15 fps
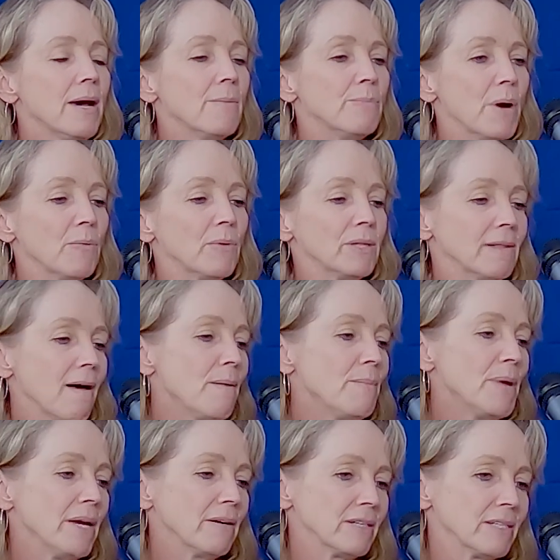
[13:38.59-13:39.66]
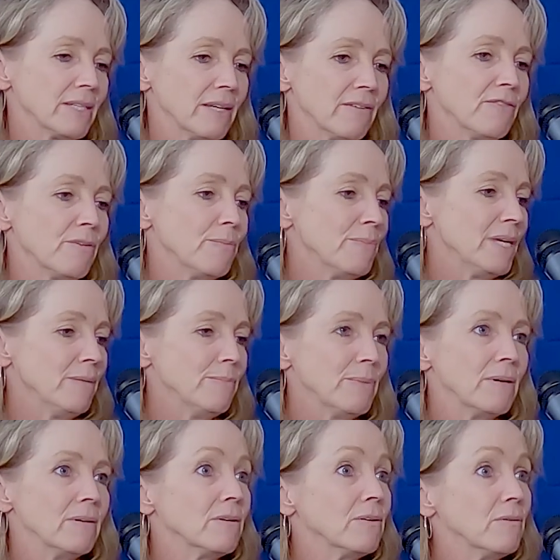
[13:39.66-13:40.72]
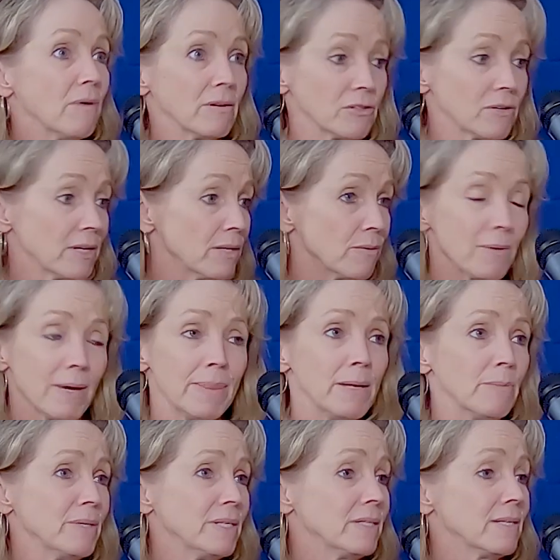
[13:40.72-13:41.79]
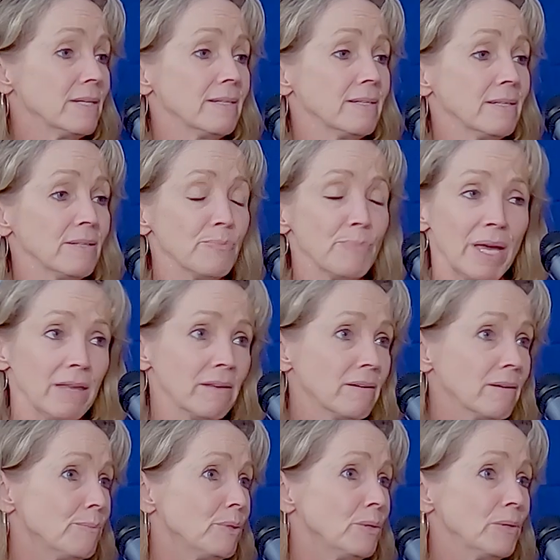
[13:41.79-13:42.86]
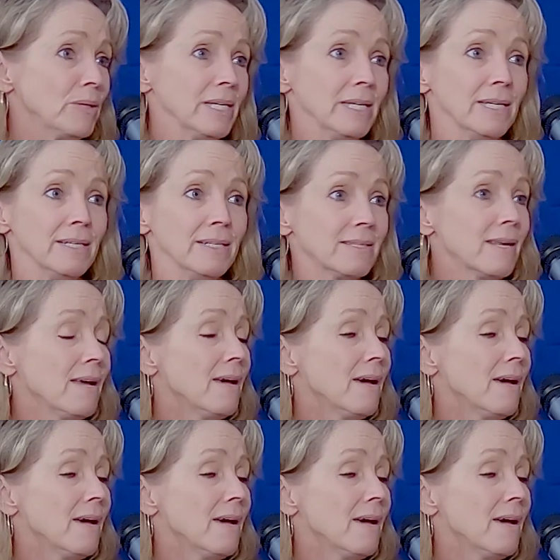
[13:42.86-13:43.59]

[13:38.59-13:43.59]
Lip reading: But when lawmakers hear from people who are trying to run their businesses, pay their employees,